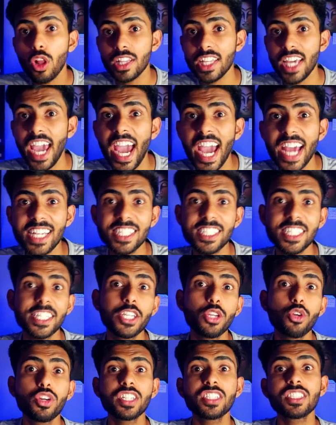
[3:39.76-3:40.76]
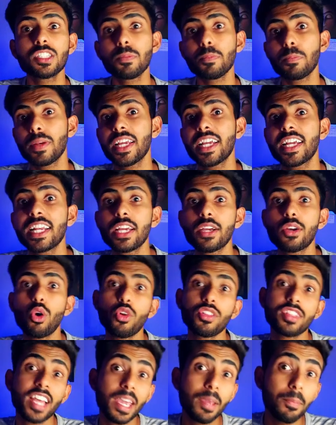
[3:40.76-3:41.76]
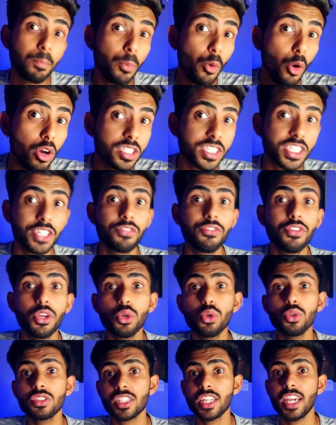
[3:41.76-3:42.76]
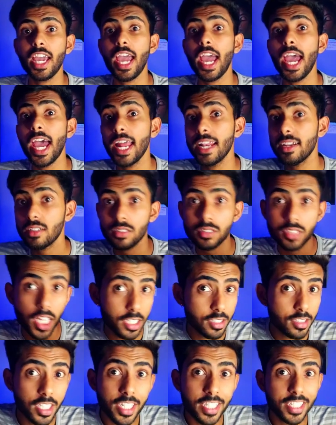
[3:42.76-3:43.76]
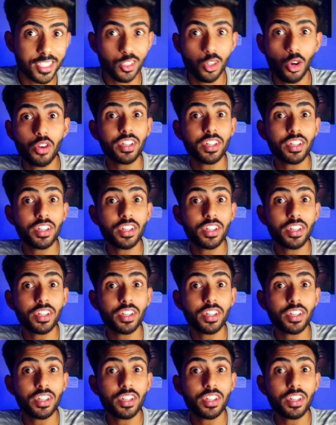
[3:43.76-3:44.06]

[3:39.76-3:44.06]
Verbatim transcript: all the editing, you can simply click on the import reviews and that's it.